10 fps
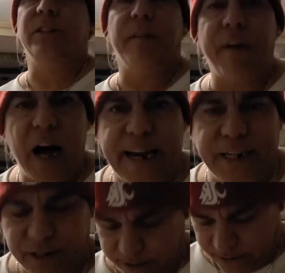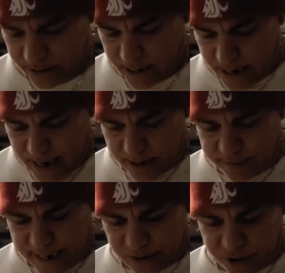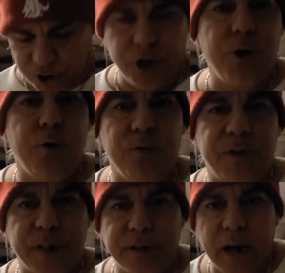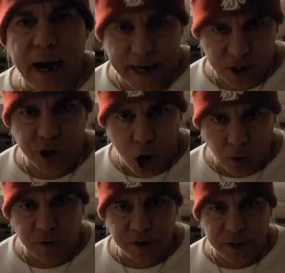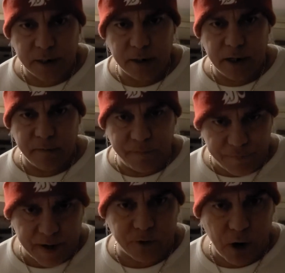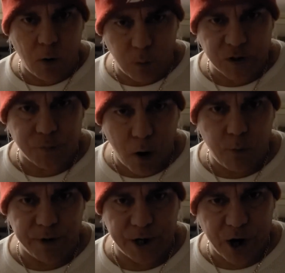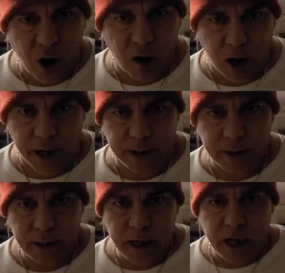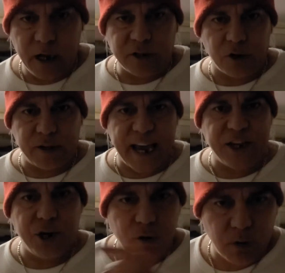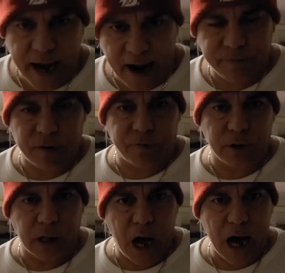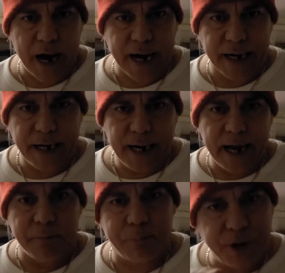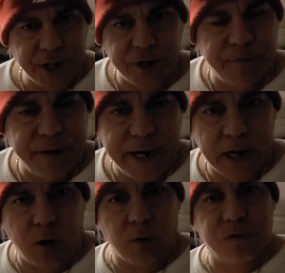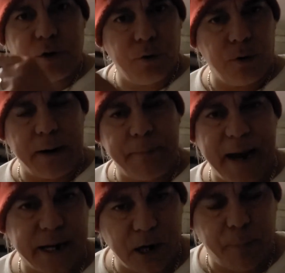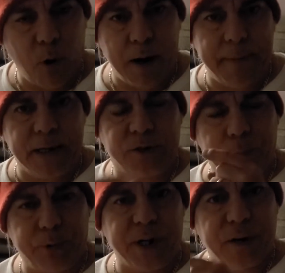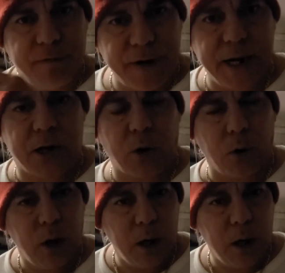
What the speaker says: device that's used to diagnose and figure out what's wrong with your car, so that you don't have to rely and bring your vehicle and make an appointment to bring your vehicle